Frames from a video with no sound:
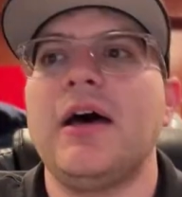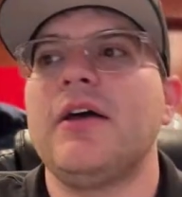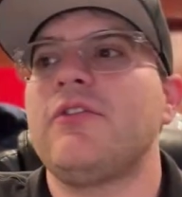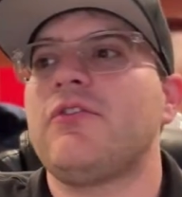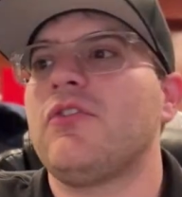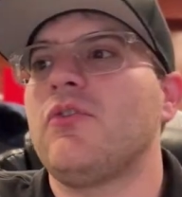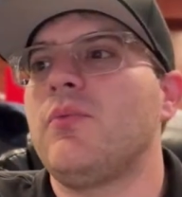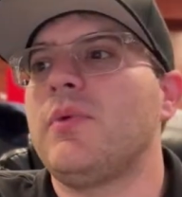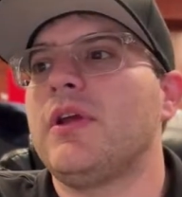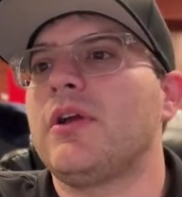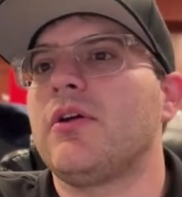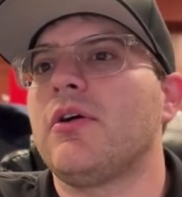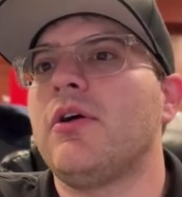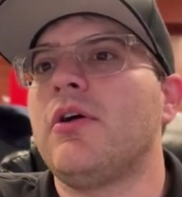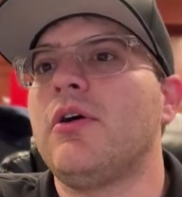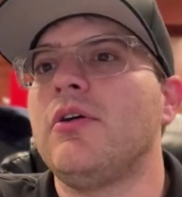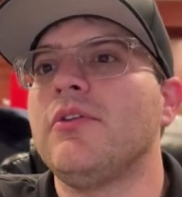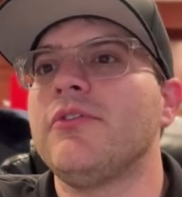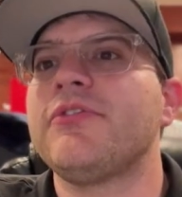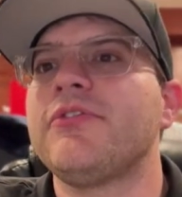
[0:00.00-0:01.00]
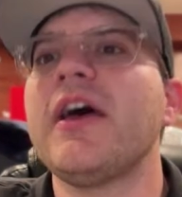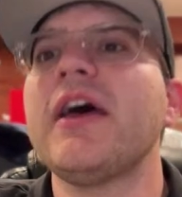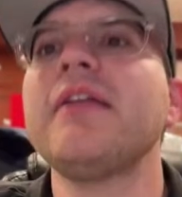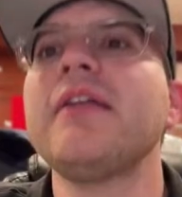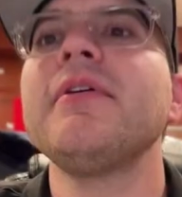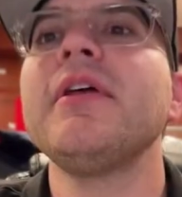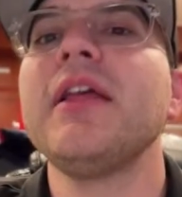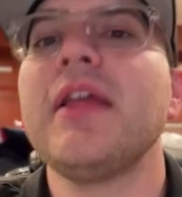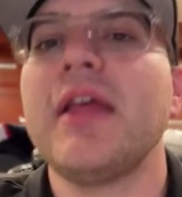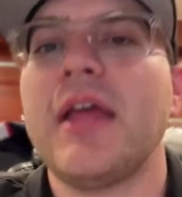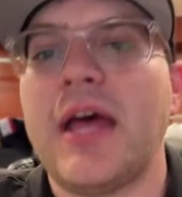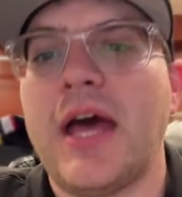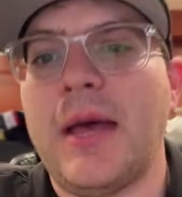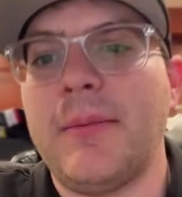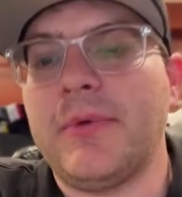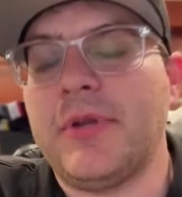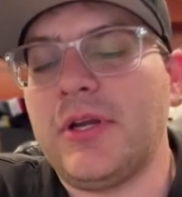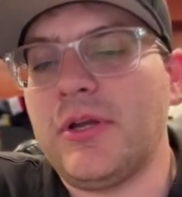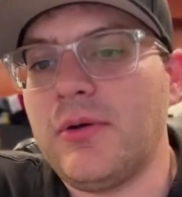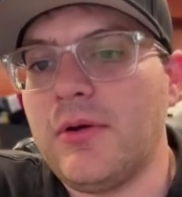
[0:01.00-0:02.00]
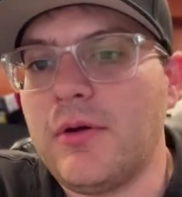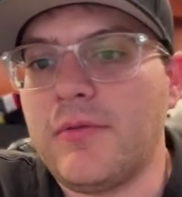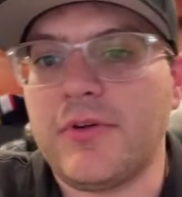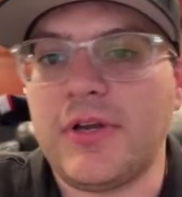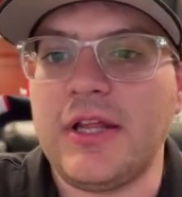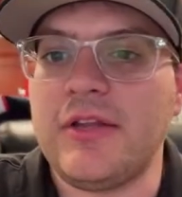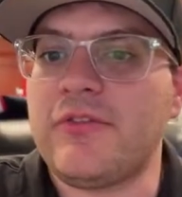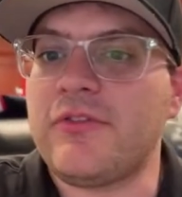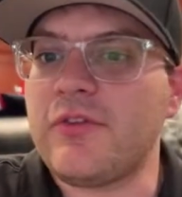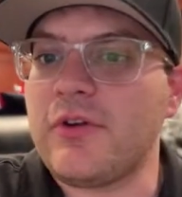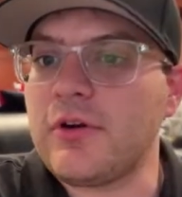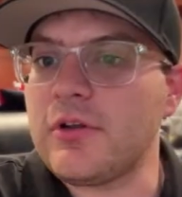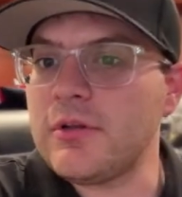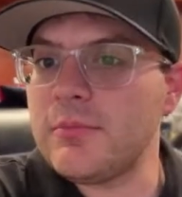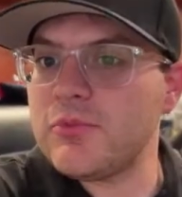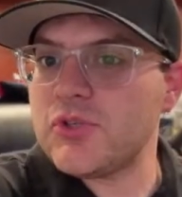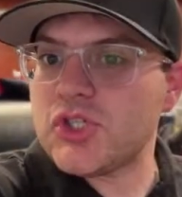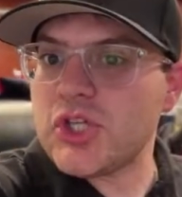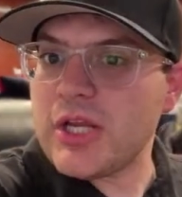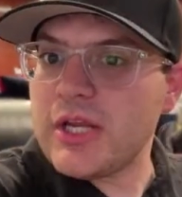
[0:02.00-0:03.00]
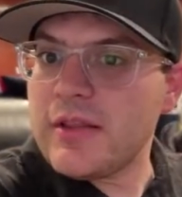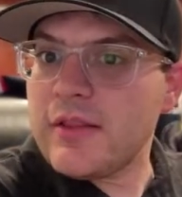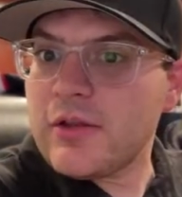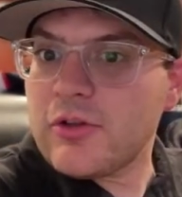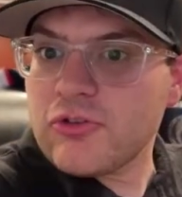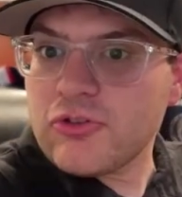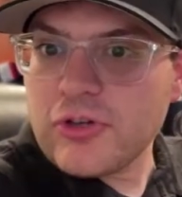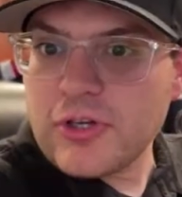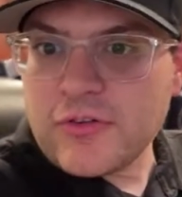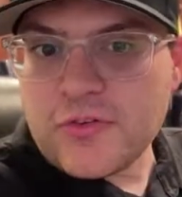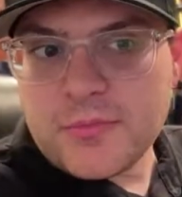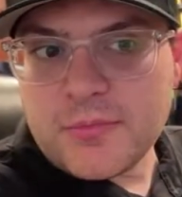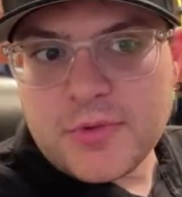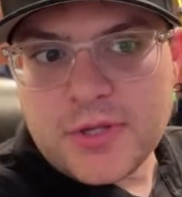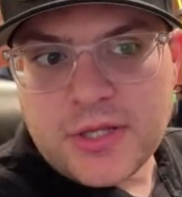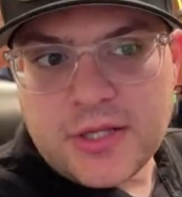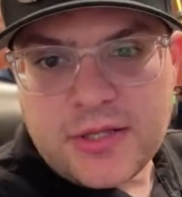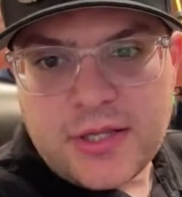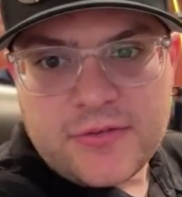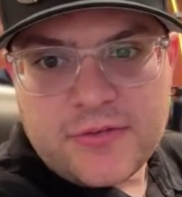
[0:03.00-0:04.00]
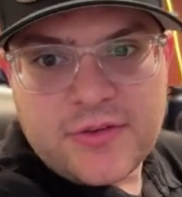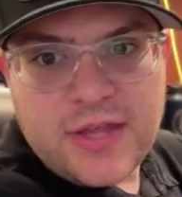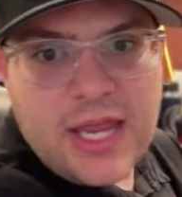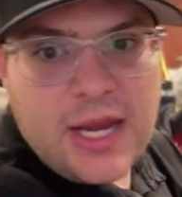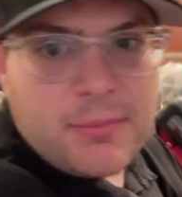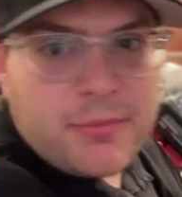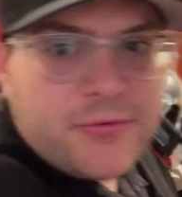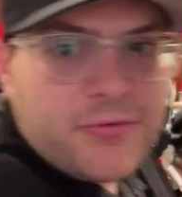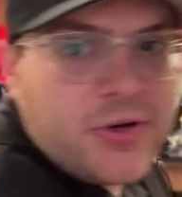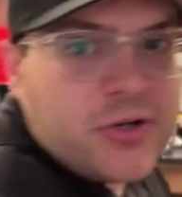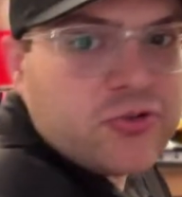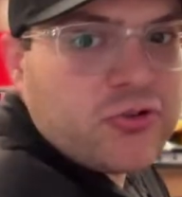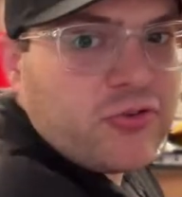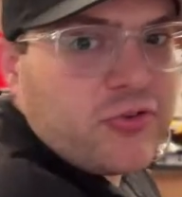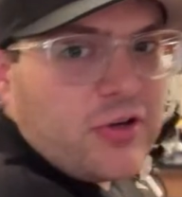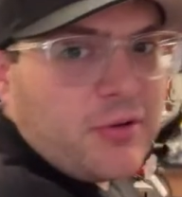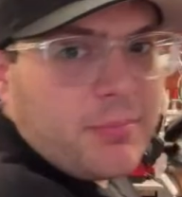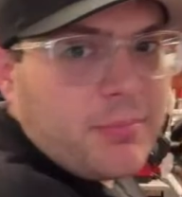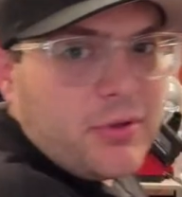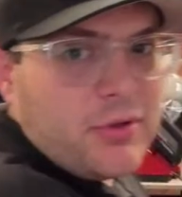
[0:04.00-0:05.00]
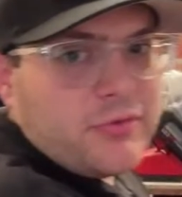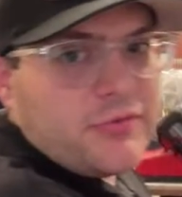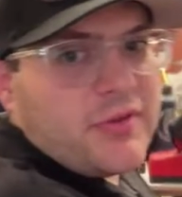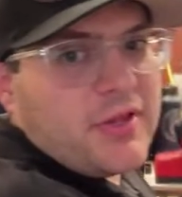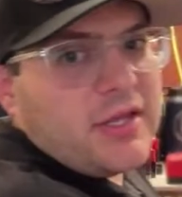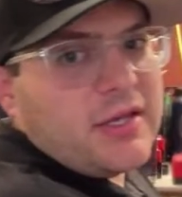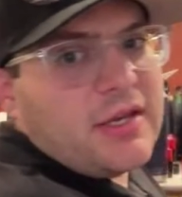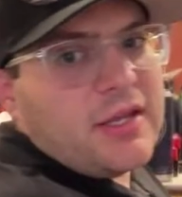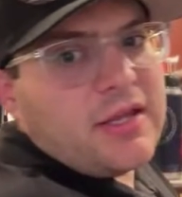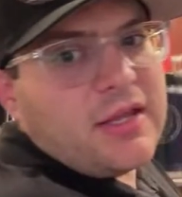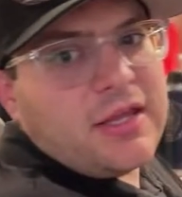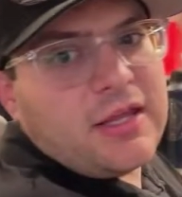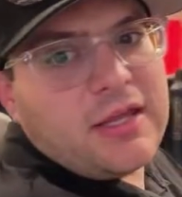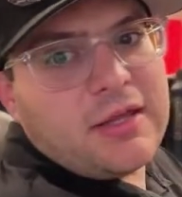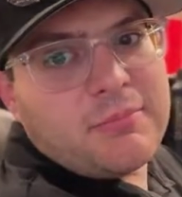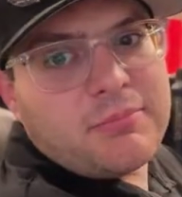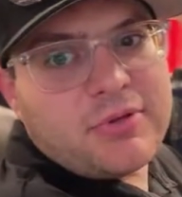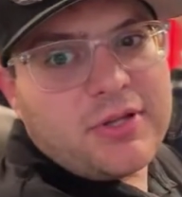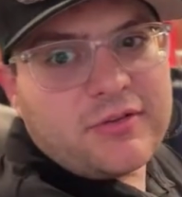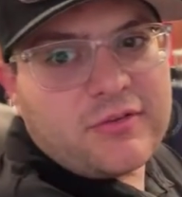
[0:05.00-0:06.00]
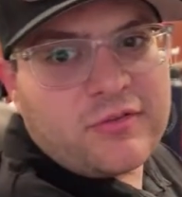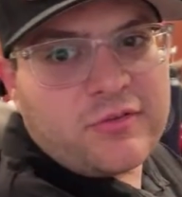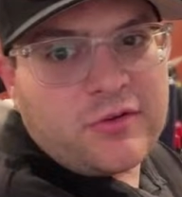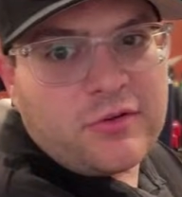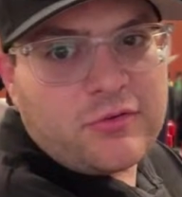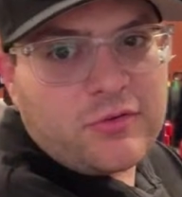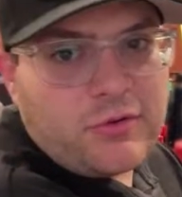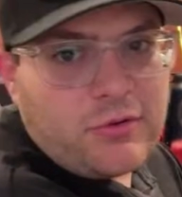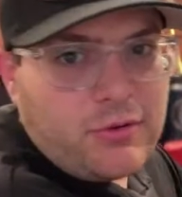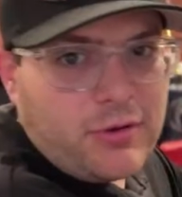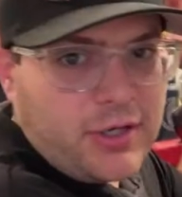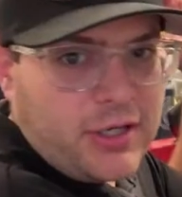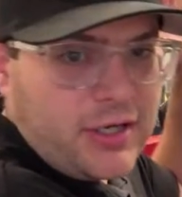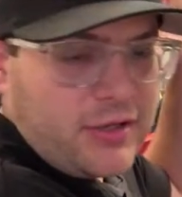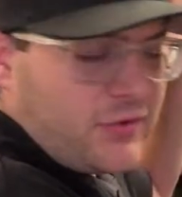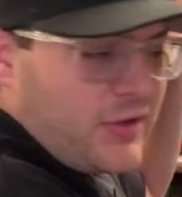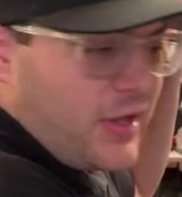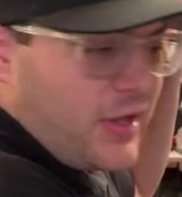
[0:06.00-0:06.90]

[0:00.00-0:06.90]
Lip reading: So we are all set. I'm going to go over and hit start on the machine, and I'll show you some of the nice camera functions that are built in. And please excuse our organized